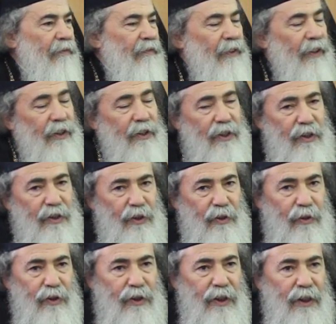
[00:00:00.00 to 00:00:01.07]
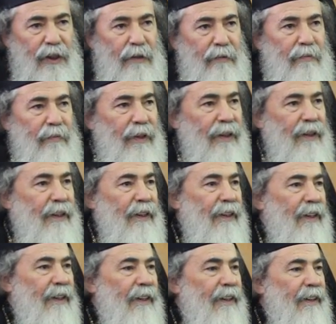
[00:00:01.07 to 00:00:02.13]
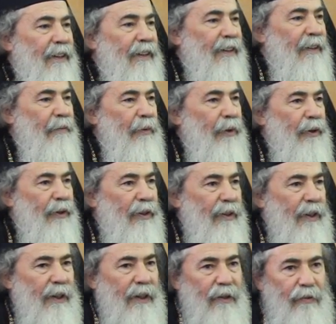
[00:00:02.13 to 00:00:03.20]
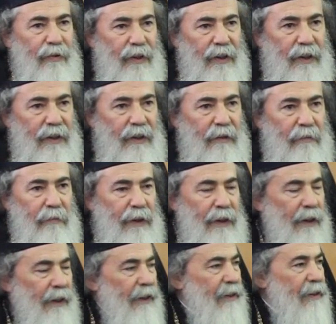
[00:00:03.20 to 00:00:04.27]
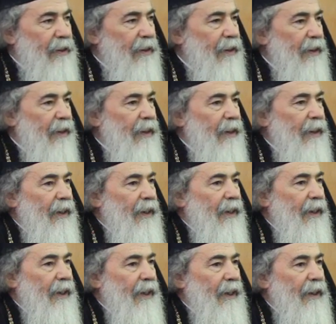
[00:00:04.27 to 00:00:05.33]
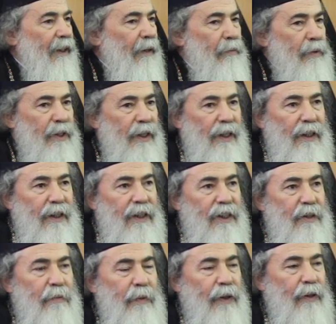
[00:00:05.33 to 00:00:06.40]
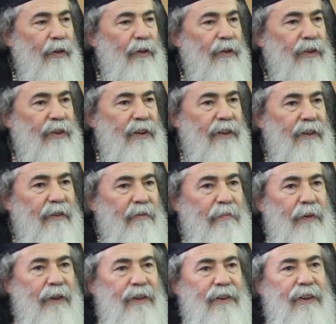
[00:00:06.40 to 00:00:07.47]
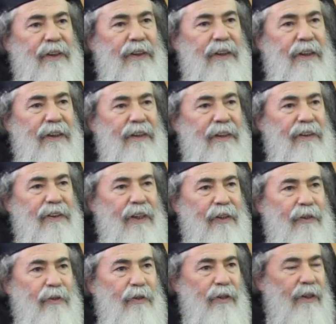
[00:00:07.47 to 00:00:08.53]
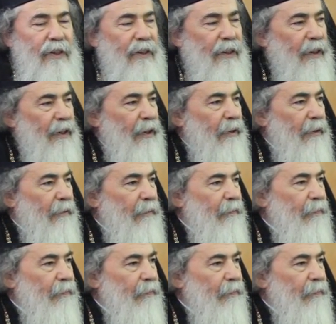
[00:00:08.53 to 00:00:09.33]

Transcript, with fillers: first in Jerusalem and in the broader area of the Middle East. And I'm saying this because the Patriarchate is actually the,